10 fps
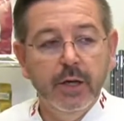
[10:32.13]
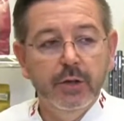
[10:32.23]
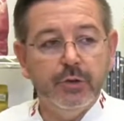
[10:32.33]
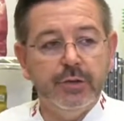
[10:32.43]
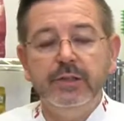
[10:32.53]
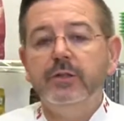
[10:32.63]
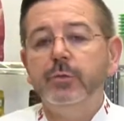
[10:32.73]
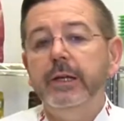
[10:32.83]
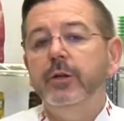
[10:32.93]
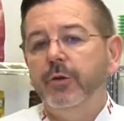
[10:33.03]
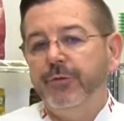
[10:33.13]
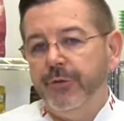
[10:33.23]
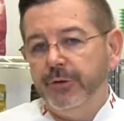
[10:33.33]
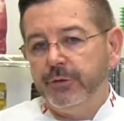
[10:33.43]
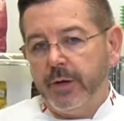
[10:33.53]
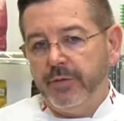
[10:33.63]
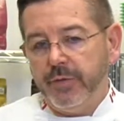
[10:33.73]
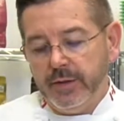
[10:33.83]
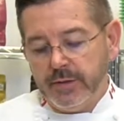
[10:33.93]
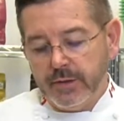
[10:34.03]
So this is really your first
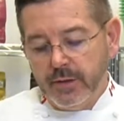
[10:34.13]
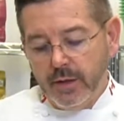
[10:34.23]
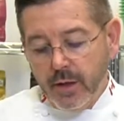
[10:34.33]
reference.